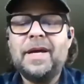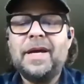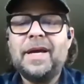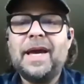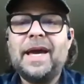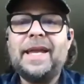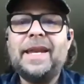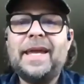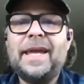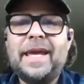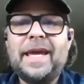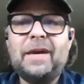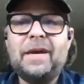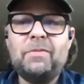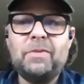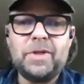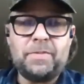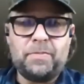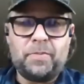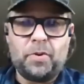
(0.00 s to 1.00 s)
and he
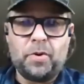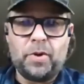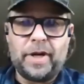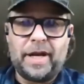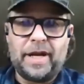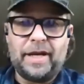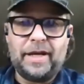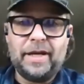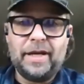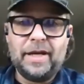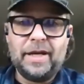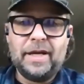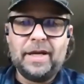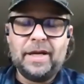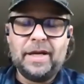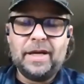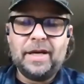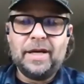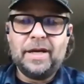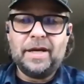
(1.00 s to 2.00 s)
was putting
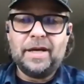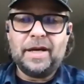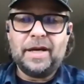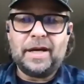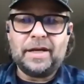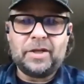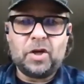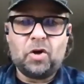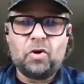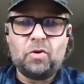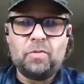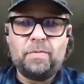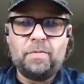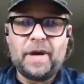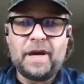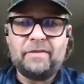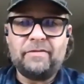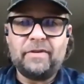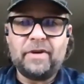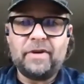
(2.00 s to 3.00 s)
a
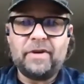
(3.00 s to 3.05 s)
koba,